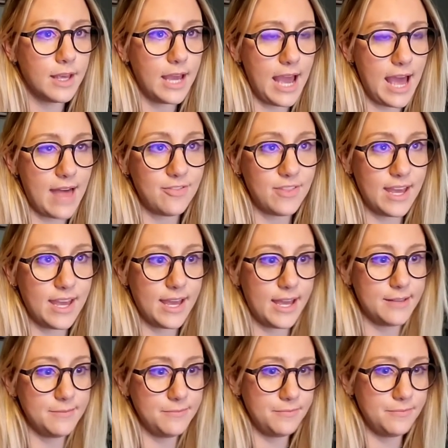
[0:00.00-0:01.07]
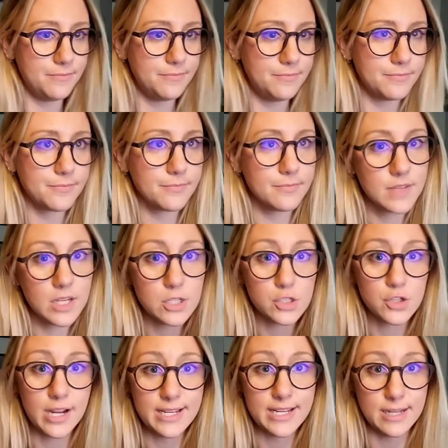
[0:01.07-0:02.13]
And then
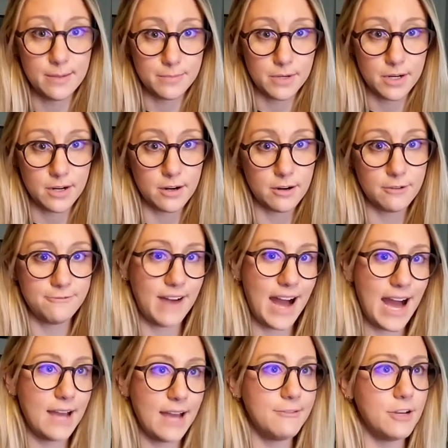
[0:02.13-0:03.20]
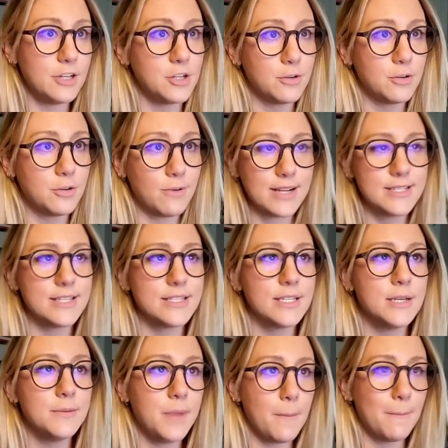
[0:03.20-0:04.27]
trait number five,
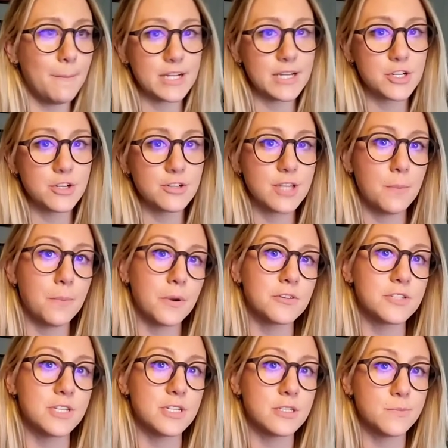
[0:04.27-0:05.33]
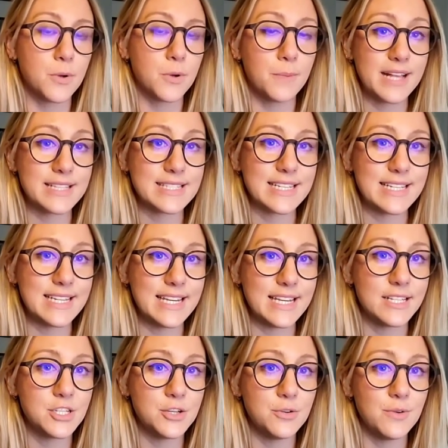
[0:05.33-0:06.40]
neuroticism, measures a person's
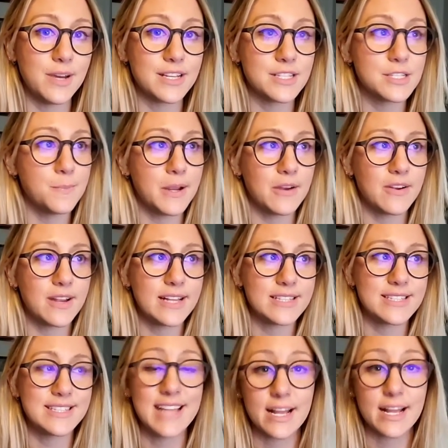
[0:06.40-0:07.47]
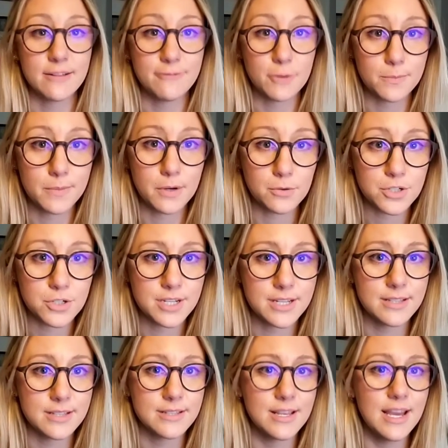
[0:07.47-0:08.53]
propensity to experience negative
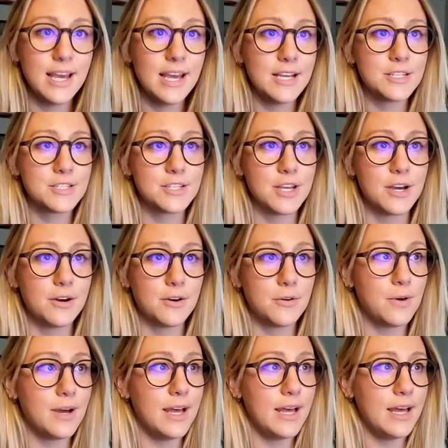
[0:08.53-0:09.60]
emotion. So